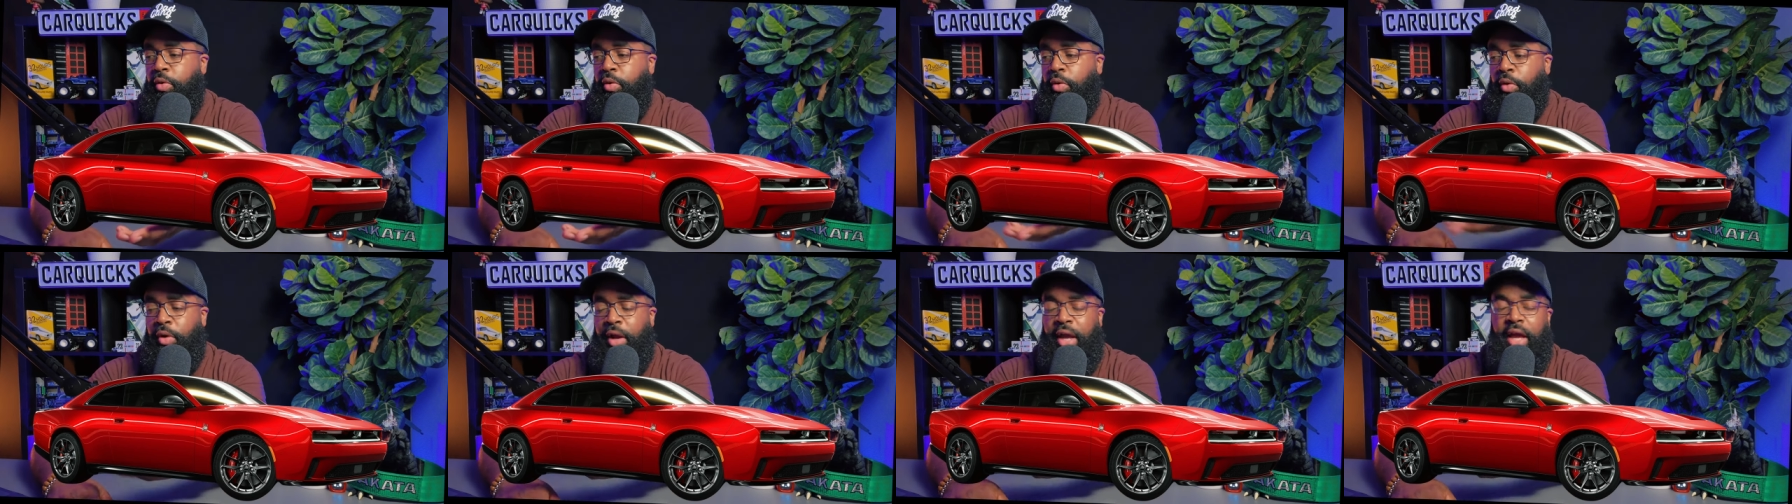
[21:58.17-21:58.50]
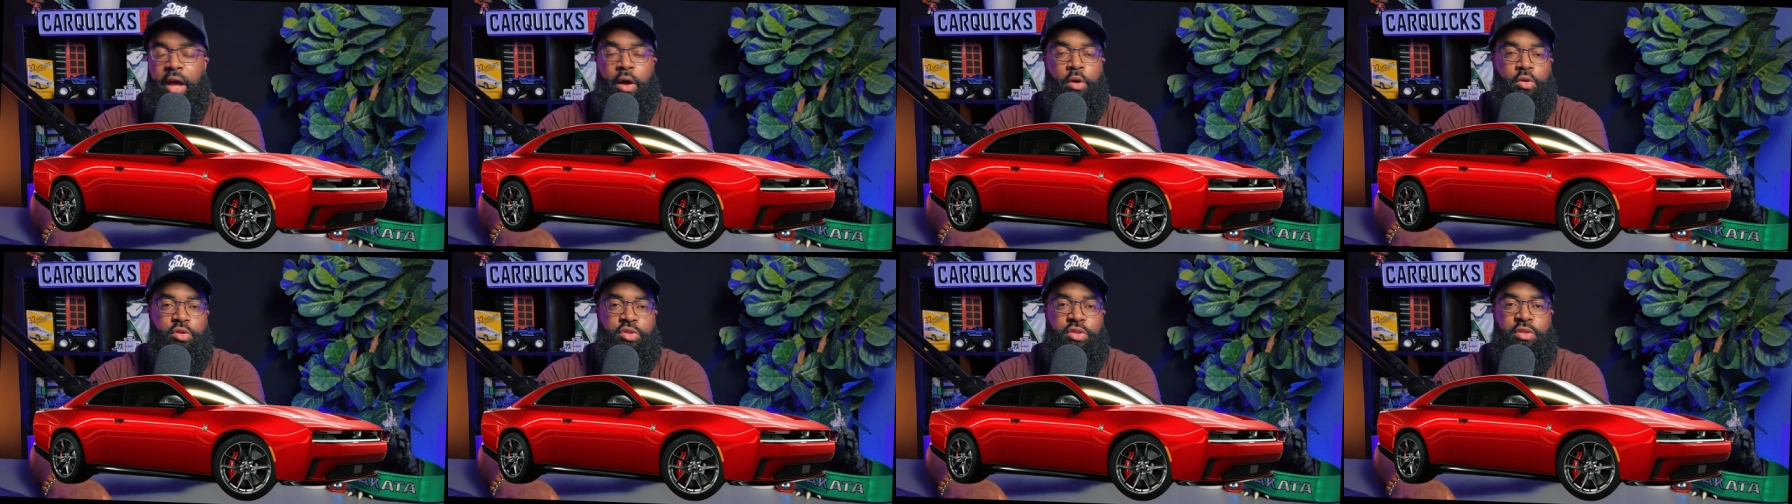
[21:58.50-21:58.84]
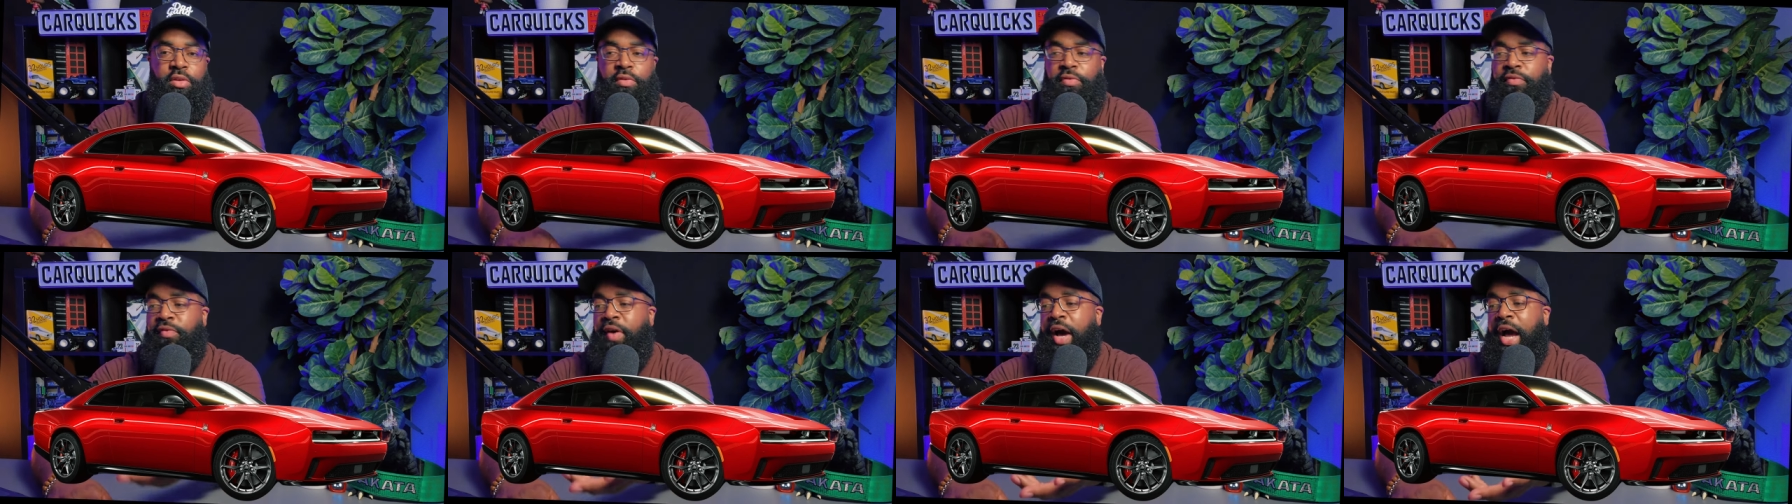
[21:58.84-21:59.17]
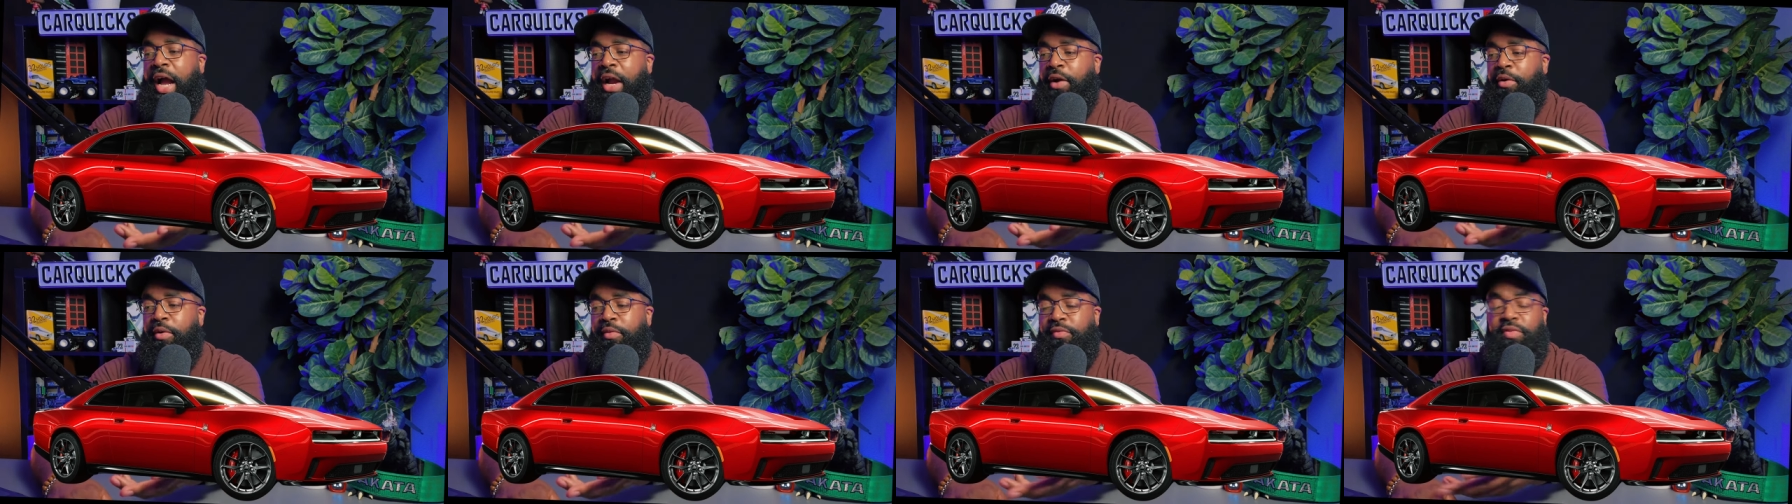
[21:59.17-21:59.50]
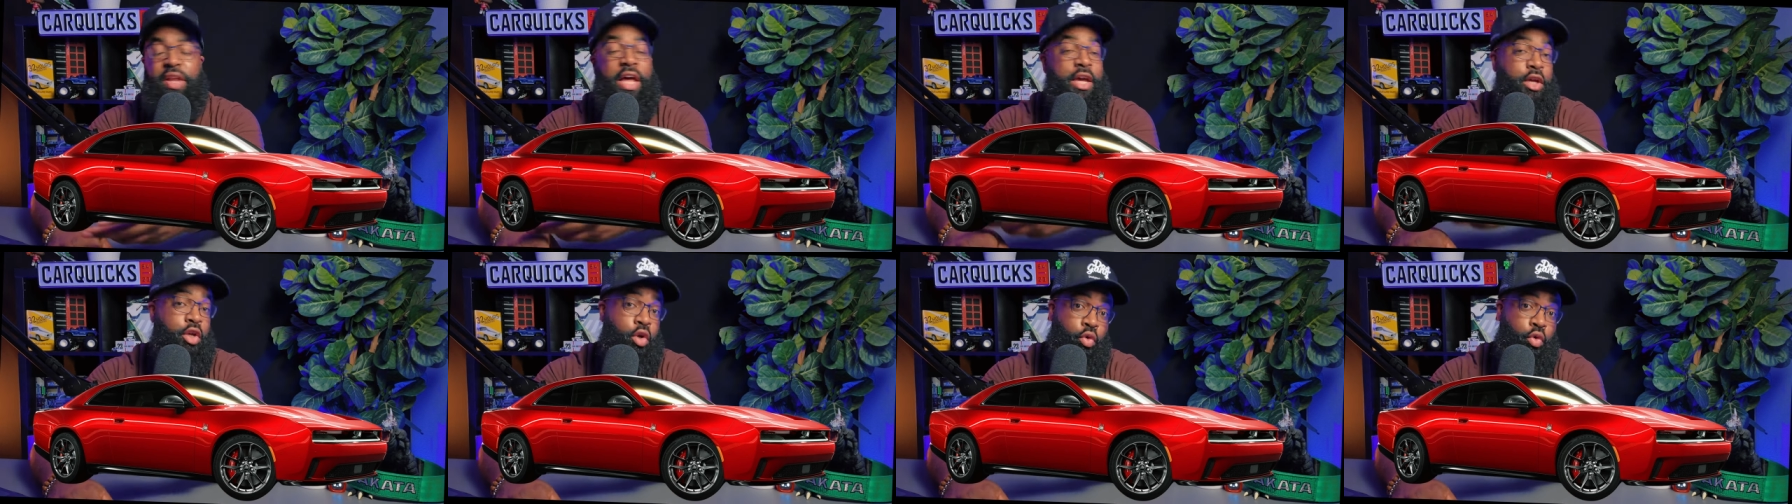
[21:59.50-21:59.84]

or held to the fire of like, your